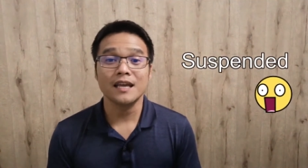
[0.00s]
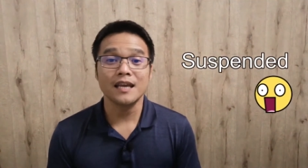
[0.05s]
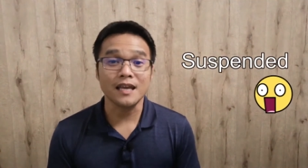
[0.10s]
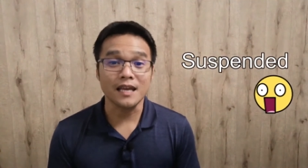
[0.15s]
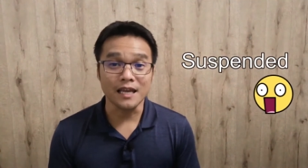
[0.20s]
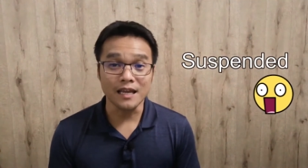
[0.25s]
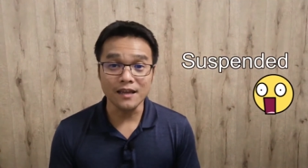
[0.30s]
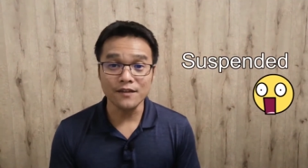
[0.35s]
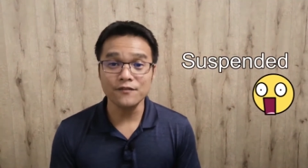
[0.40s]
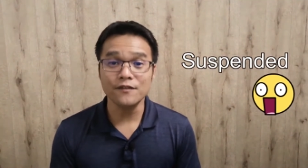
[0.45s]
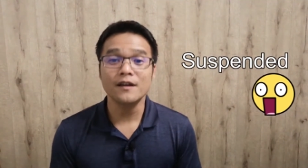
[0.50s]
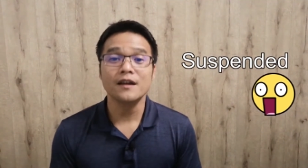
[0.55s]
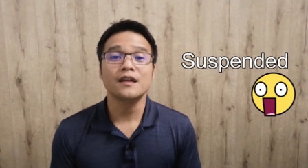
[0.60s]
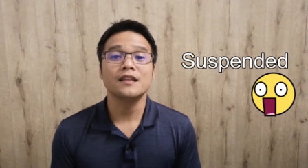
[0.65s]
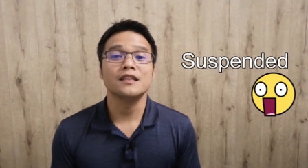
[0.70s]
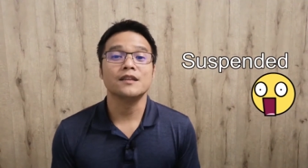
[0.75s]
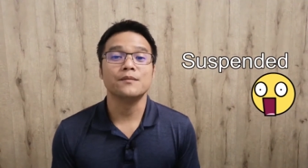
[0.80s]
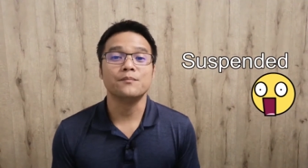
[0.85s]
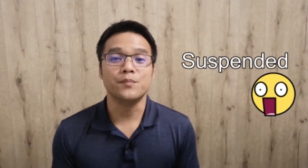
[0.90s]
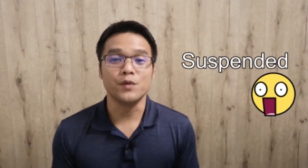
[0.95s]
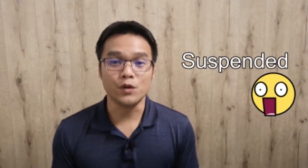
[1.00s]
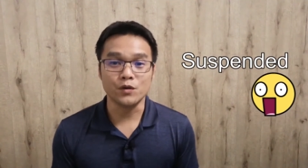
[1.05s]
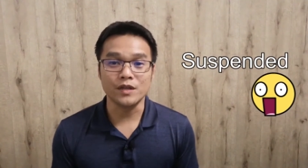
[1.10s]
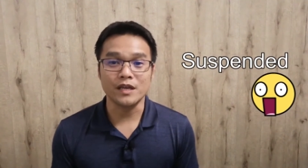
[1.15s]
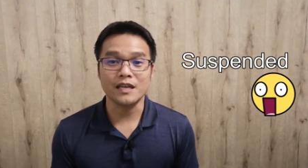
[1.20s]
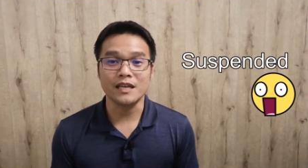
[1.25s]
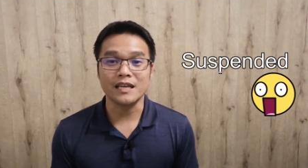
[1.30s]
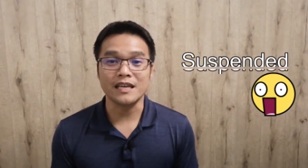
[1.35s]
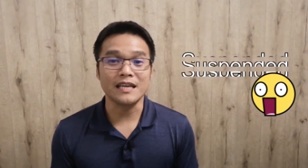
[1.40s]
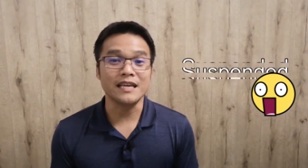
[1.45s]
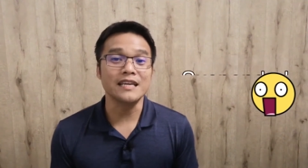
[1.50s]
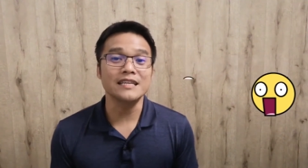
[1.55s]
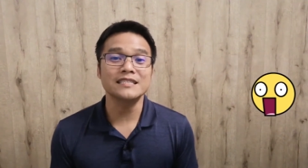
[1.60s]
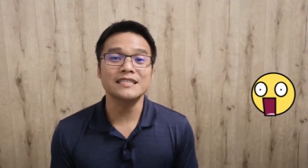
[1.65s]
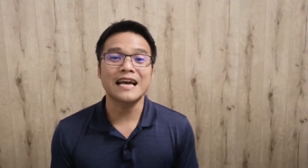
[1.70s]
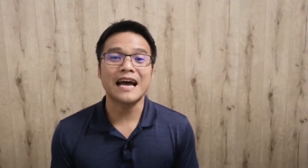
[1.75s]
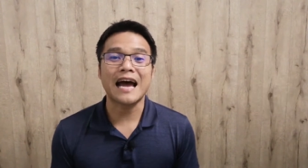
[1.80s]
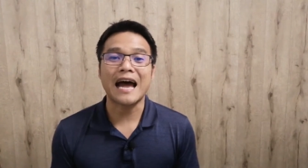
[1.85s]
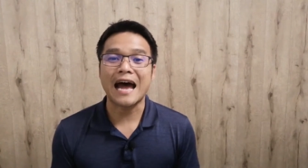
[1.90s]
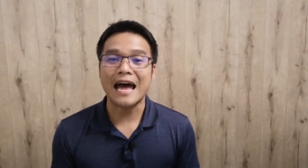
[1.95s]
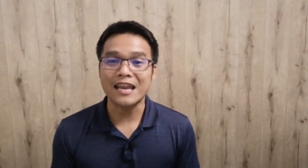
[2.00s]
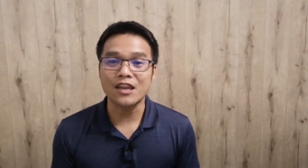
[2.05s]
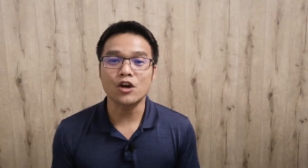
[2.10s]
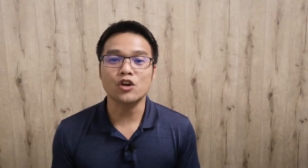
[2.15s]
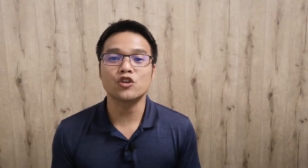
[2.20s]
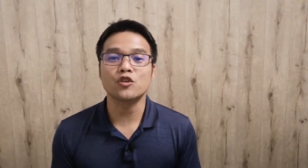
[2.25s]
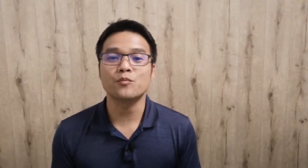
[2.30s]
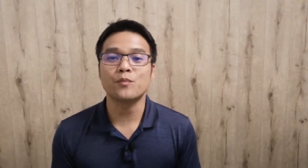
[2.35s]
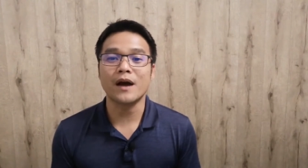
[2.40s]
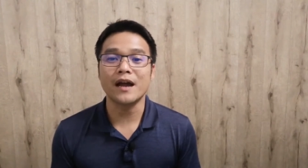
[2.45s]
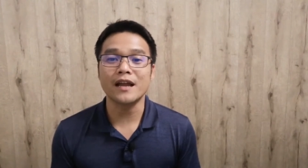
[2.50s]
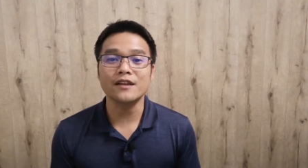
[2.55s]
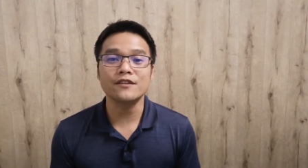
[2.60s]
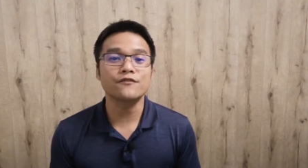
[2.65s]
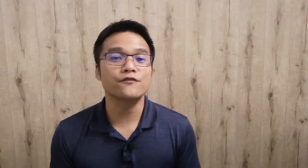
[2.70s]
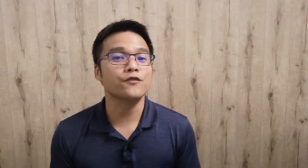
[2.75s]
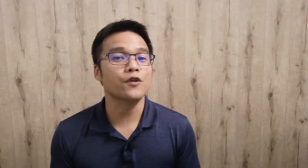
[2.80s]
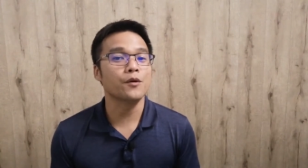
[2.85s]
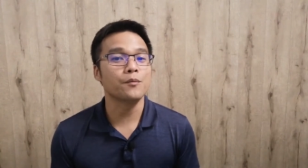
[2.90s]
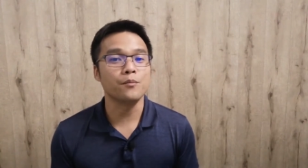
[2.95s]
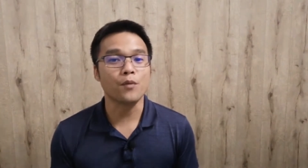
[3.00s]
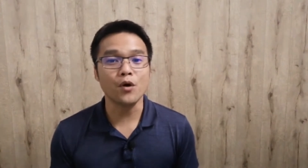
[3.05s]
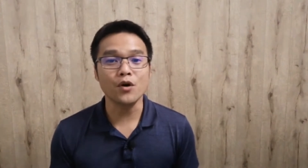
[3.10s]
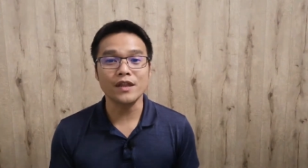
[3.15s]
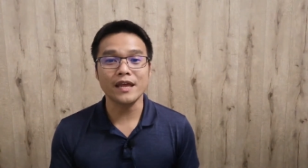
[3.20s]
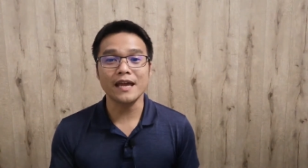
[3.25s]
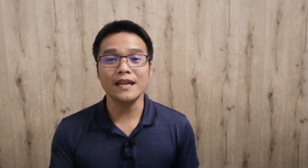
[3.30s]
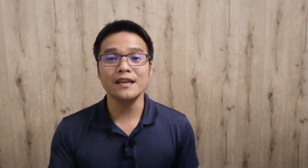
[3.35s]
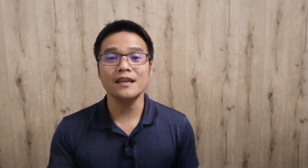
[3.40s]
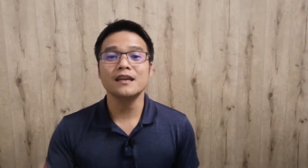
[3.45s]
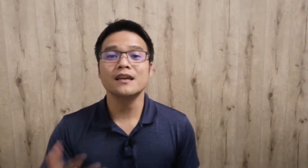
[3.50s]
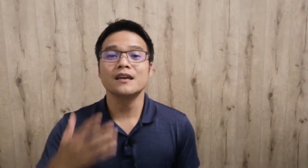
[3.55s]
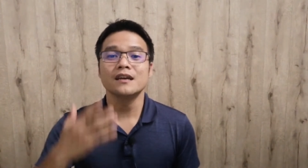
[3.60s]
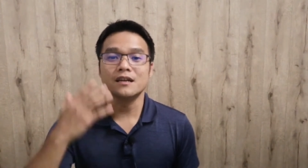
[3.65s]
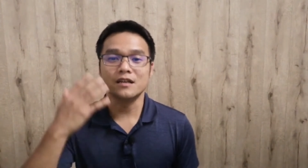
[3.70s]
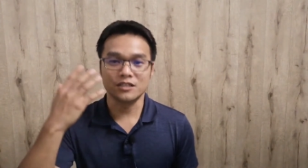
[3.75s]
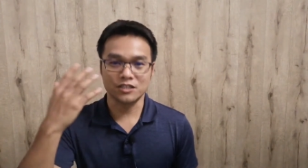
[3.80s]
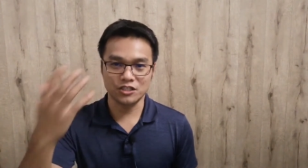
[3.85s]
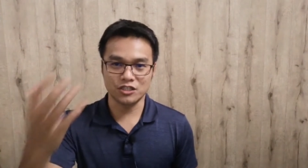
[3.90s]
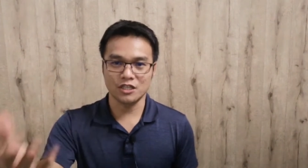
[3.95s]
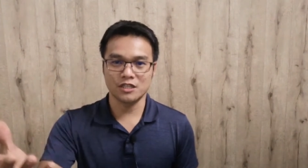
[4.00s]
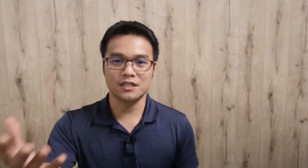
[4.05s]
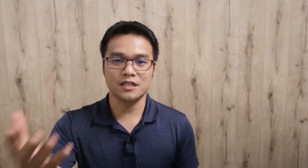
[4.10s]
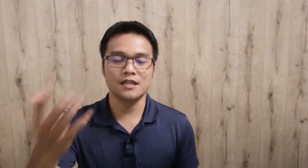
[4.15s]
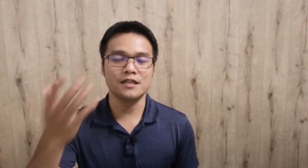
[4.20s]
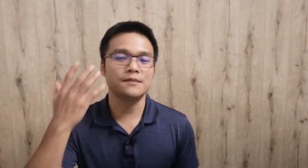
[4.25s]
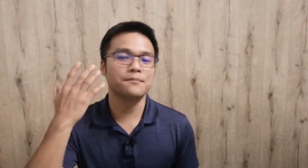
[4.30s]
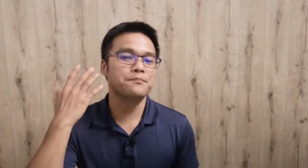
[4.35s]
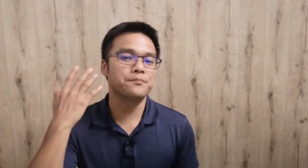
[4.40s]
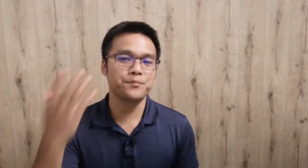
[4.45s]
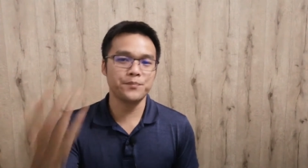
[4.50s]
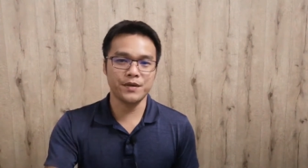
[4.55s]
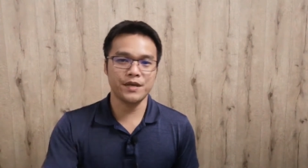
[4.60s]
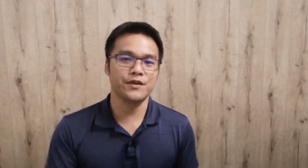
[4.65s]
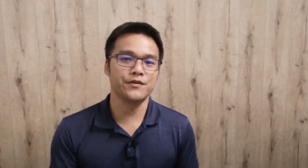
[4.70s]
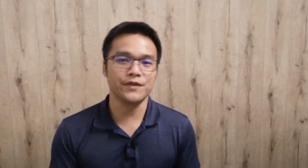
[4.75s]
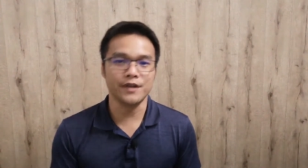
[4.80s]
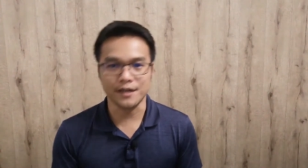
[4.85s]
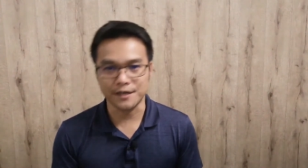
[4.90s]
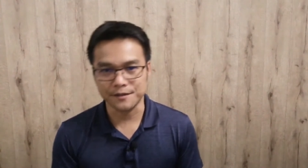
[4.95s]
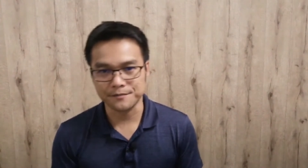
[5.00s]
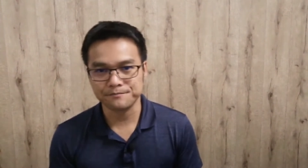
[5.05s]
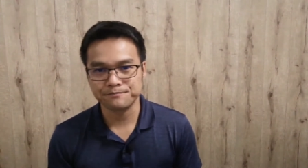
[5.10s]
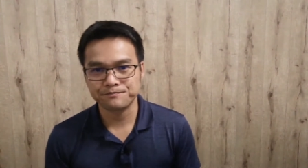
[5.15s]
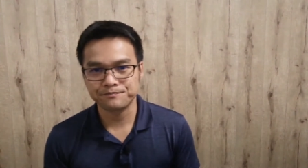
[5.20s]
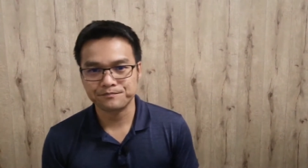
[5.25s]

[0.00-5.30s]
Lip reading: if the building is unoccupied for more than a certain period.